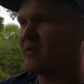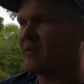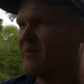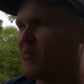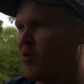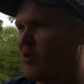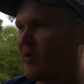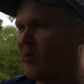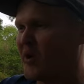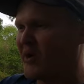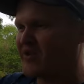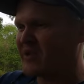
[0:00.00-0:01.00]
the more the
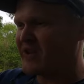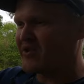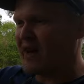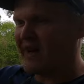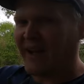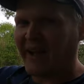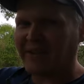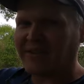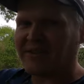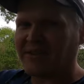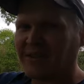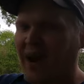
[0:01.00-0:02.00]
world is like trying to like
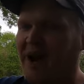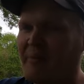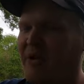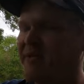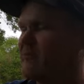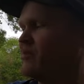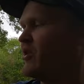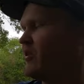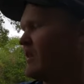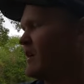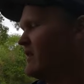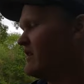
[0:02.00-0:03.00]
stop me from
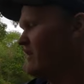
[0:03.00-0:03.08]
doing it.